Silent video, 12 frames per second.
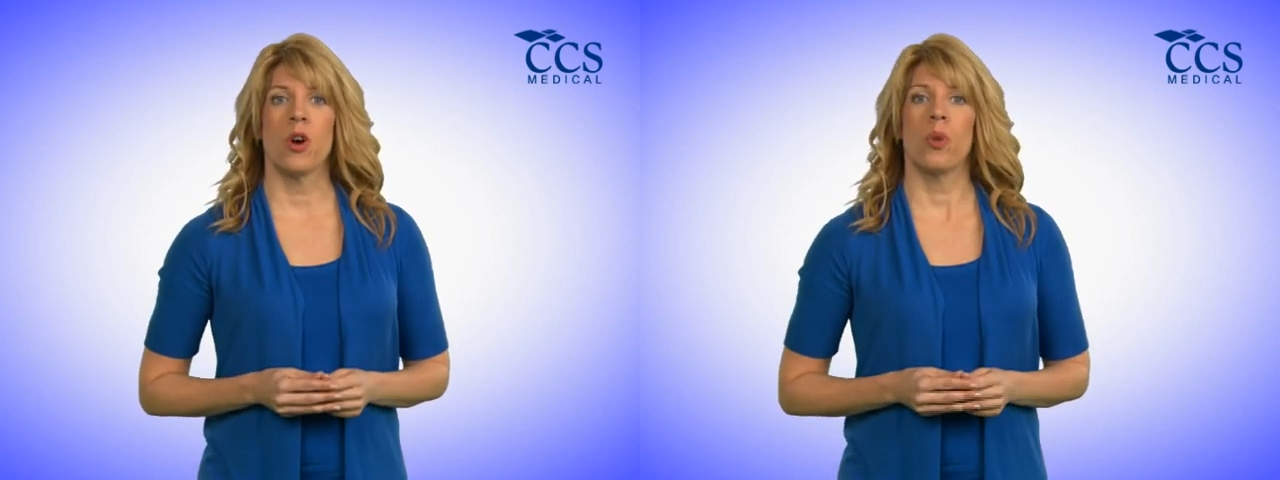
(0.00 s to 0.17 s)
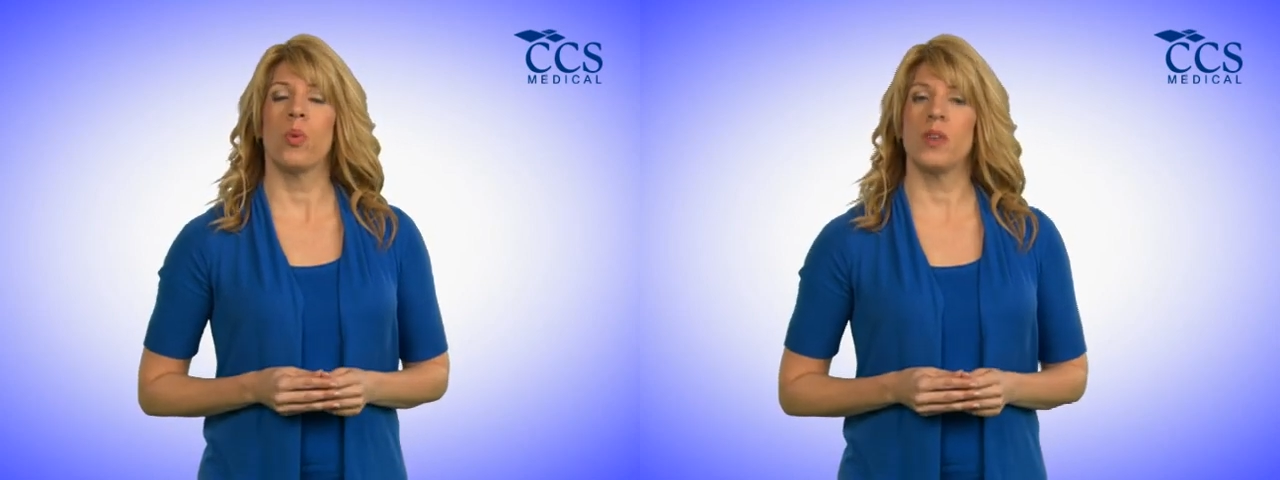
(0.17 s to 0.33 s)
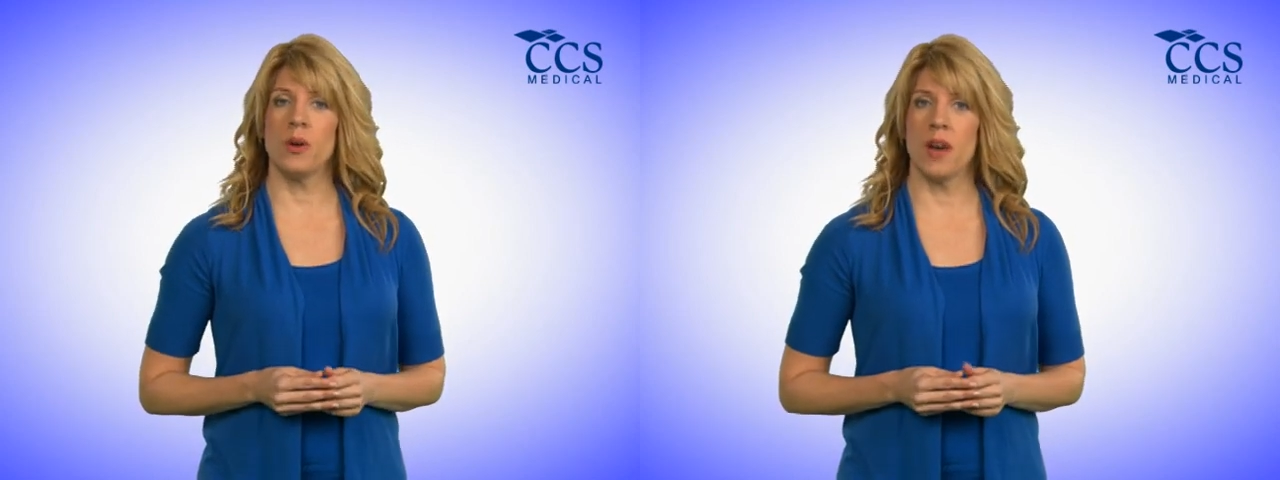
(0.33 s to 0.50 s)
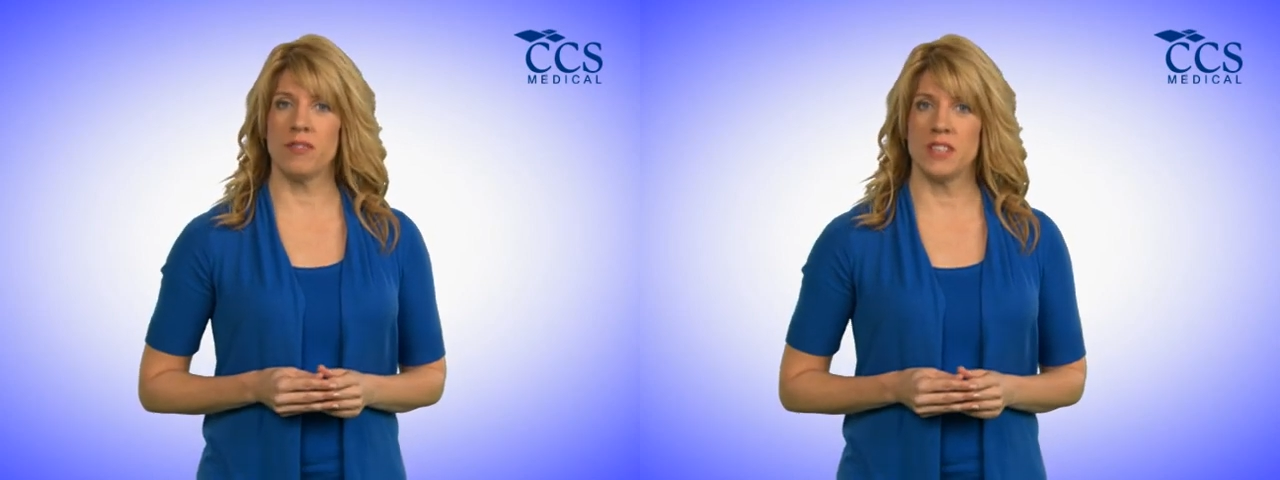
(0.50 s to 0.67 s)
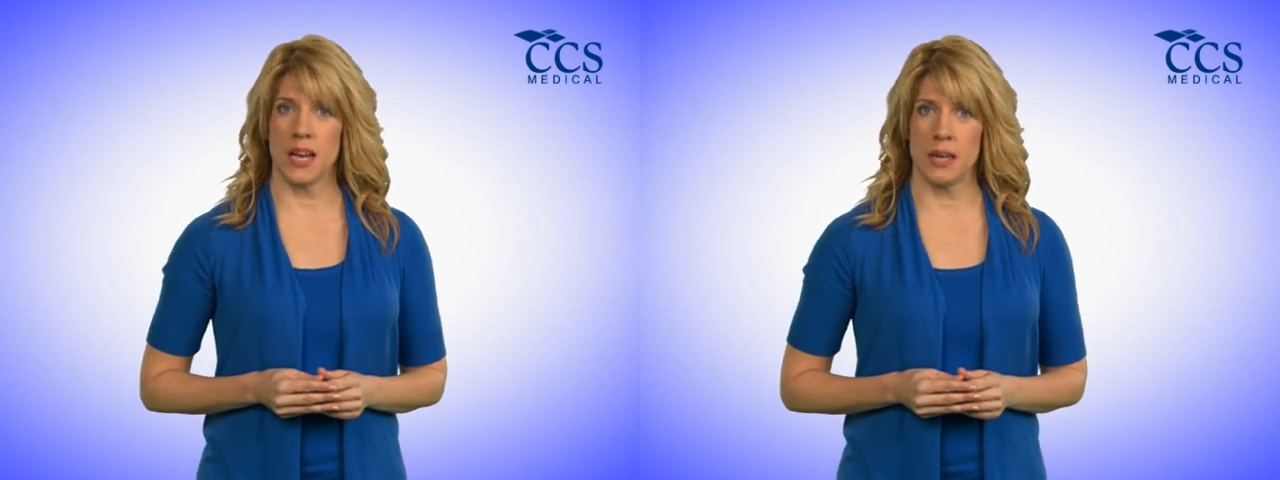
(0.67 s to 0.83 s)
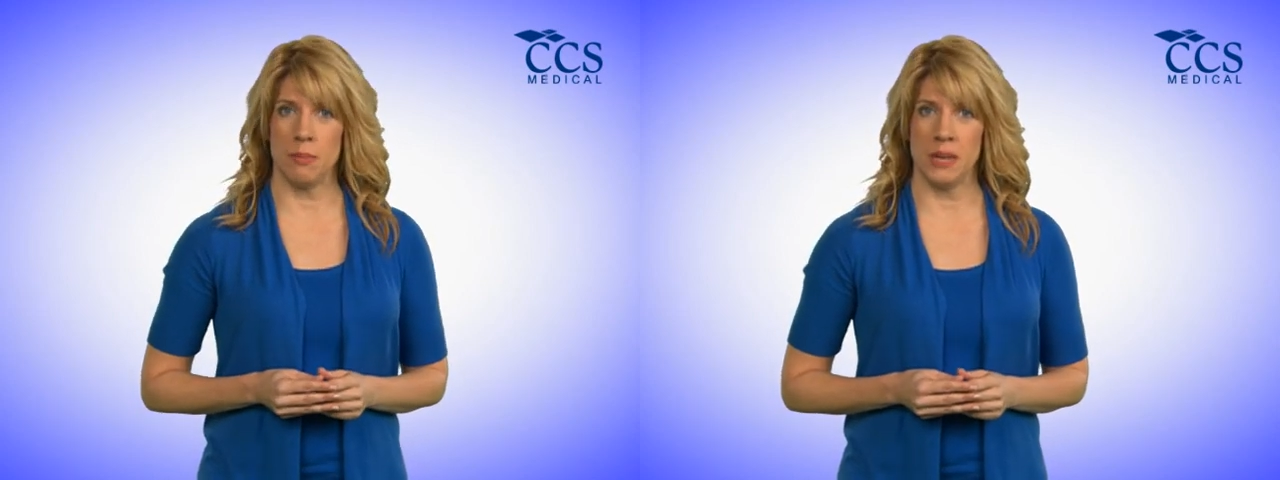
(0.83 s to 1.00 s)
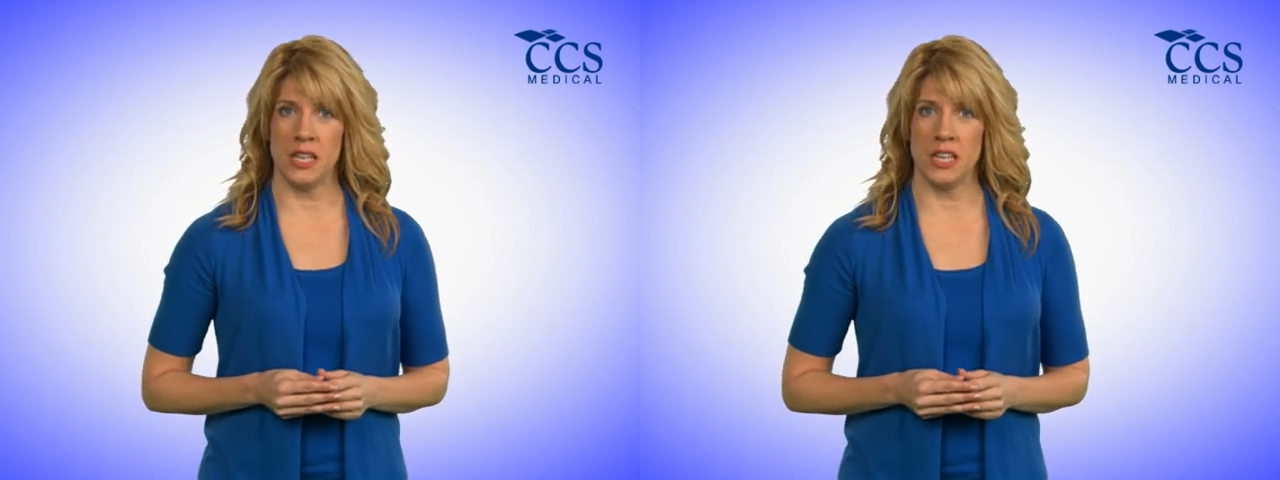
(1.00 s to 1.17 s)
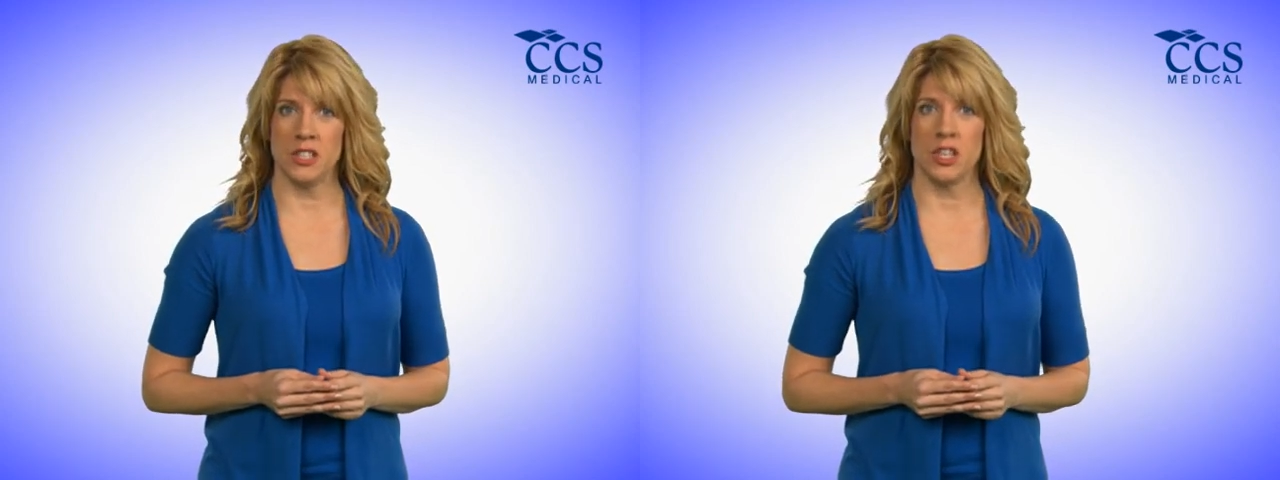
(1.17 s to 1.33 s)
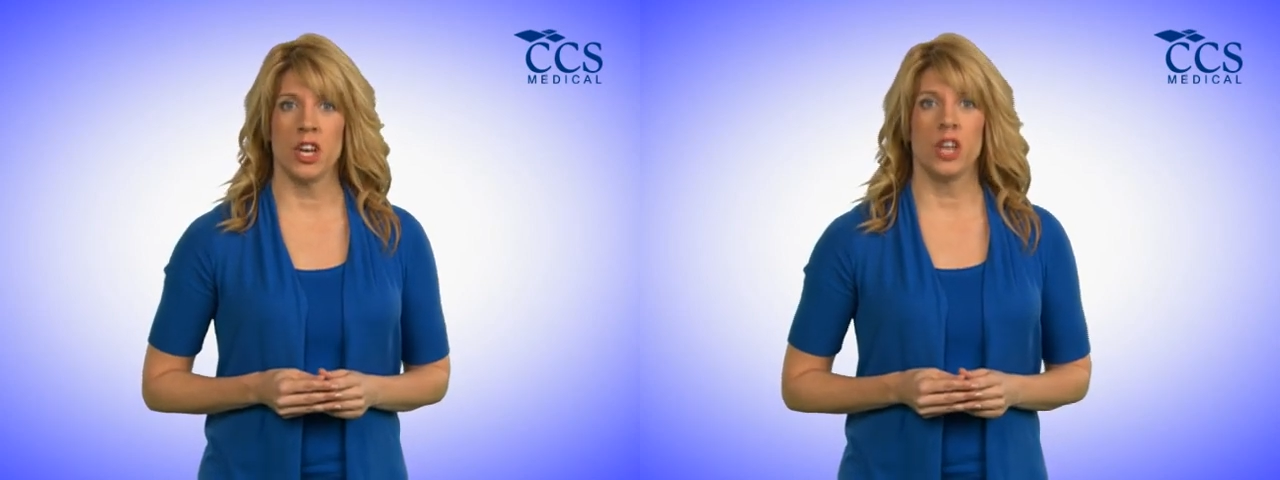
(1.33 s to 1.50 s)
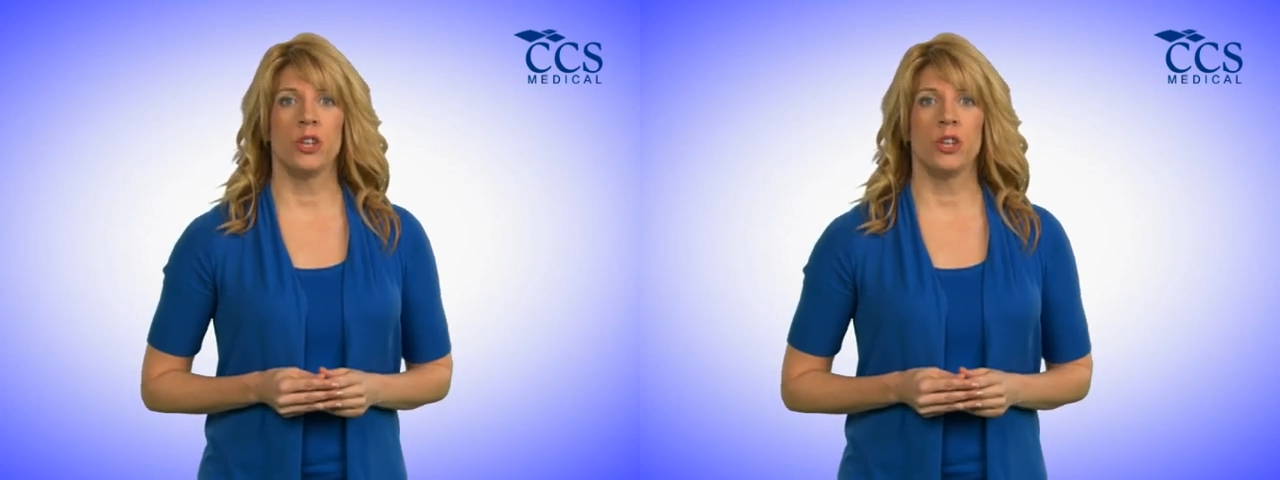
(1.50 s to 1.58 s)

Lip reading: When you have diabetes,